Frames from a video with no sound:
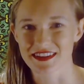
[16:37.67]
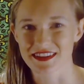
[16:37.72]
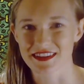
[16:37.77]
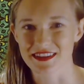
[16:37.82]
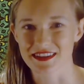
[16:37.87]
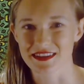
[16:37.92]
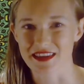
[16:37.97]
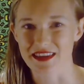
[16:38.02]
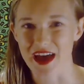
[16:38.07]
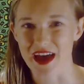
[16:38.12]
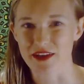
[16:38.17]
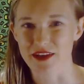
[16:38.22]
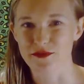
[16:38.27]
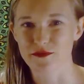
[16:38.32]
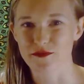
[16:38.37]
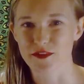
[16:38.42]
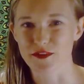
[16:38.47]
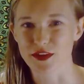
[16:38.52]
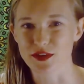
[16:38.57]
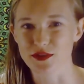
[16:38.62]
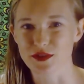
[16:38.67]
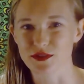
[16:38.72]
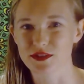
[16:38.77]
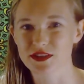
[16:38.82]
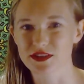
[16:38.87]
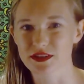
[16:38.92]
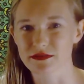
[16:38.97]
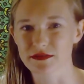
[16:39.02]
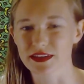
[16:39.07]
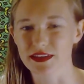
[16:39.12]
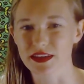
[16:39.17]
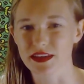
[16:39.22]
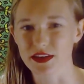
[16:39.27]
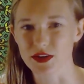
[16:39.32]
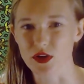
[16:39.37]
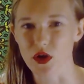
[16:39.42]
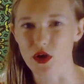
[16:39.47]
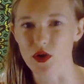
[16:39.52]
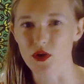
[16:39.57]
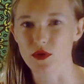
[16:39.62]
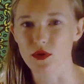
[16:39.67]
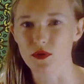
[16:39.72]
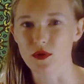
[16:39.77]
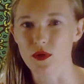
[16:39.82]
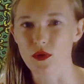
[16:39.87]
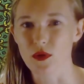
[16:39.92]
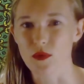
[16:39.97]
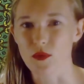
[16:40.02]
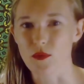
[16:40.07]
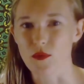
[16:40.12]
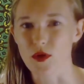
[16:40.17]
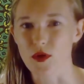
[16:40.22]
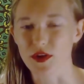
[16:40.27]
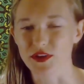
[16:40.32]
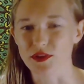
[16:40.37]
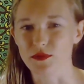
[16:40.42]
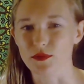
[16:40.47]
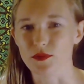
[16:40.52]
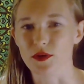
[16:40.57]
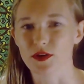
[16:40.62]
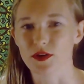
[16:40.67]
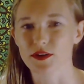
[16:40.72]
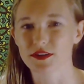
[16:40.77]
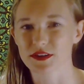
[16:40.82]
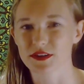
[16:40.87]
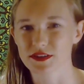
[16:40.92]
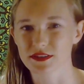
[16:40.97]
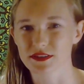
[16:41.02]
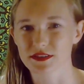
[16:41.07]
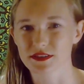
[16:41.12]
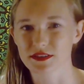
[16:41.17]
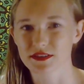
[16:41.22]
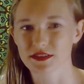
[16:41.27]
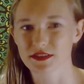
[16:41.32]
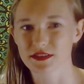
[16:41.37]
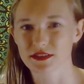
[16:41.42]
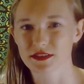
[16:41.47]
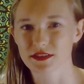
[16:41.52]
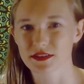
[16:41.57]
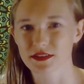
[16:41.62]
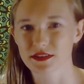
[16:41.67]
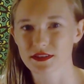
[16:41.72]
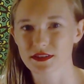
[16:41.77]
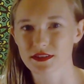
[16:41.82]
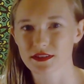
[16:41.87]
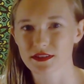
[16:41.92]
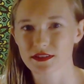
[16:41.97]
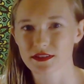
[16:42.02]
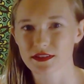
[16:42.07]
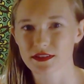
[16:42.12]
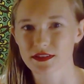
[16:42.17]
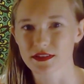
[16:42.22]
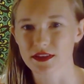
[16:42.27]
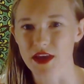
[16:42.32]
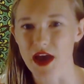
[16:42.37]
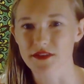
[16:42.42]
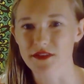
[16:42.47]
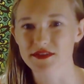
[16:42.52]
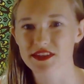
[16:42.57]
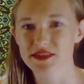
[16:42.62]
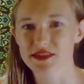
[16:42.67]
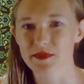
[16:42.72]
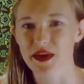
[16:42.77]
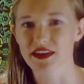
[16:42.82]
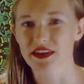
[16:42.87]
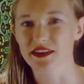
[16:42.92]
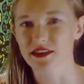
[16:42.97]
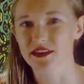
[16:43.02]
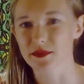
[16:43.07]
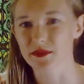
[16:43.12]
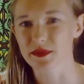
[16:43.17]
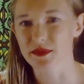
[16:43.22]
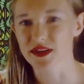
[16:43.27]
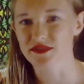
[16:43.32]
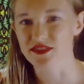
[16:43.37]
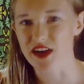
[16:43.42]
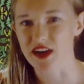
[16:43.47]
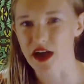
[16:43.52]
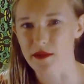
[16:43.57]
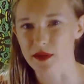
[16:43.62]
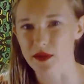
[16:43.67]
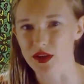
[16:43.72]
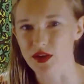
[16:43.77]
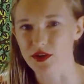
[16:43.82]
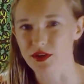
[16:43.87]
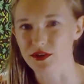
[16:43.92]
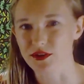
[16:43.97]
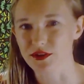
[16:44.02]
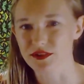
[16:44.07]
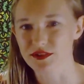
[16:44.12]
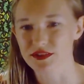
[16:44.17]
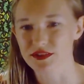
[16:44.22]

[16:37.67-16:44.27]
that for you to really know what you want, you have to spend a little bit of time alone